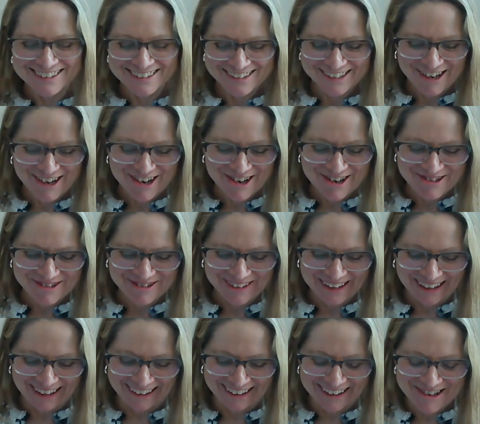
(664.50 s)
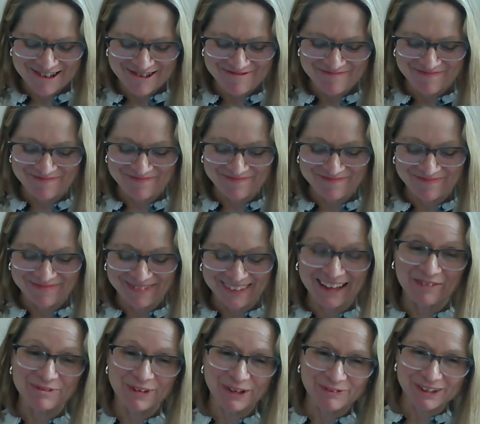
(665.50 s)
So
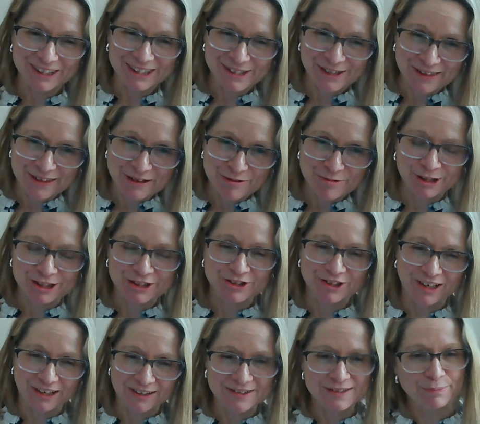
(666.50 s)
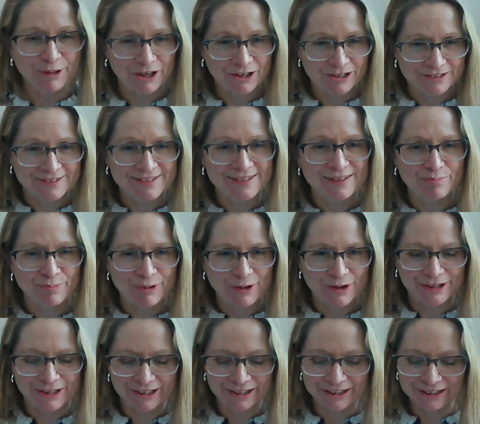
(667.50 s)
then we worked on the transparency
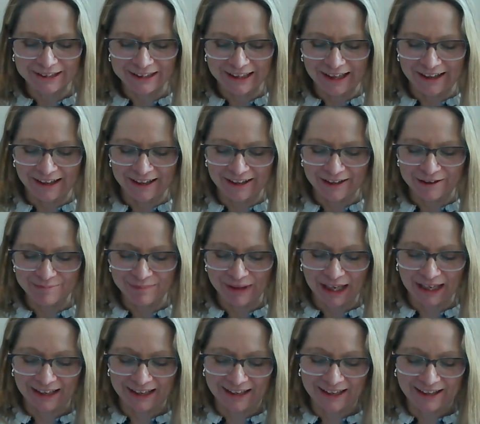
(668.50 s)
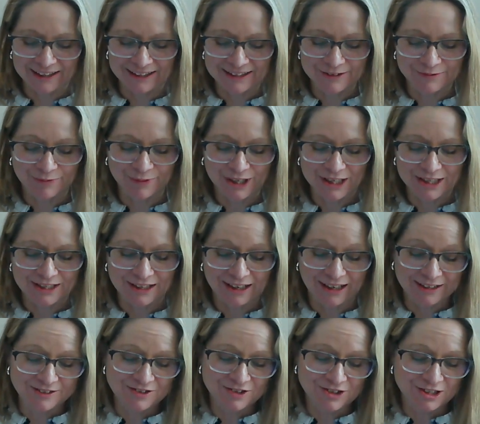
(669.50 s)
part, and
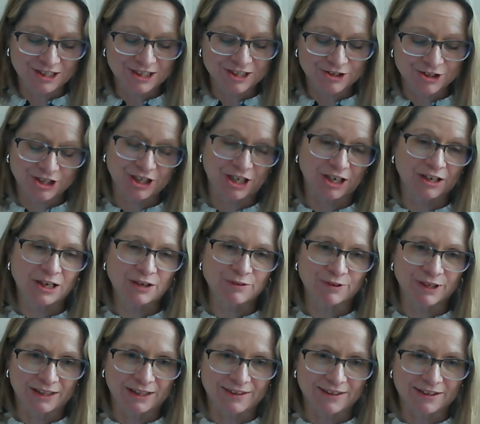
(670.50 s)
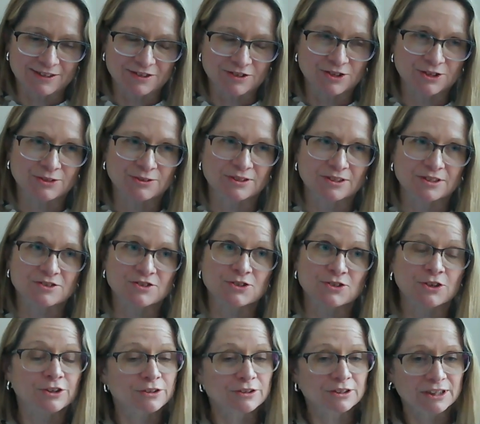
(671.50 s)
I started sharing with the students
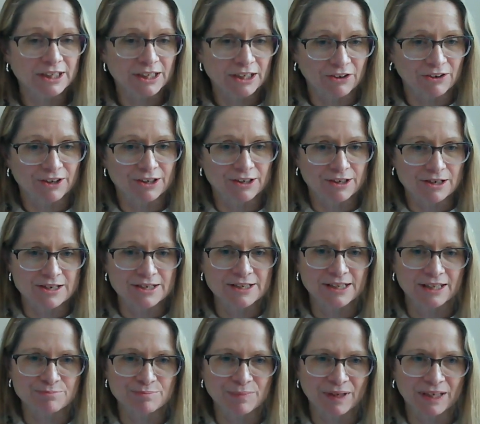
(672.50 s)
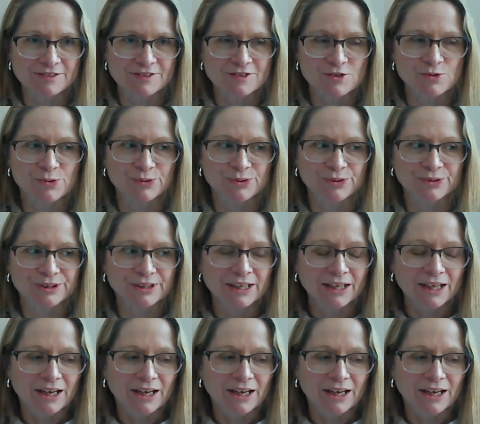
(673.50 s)
early on in med school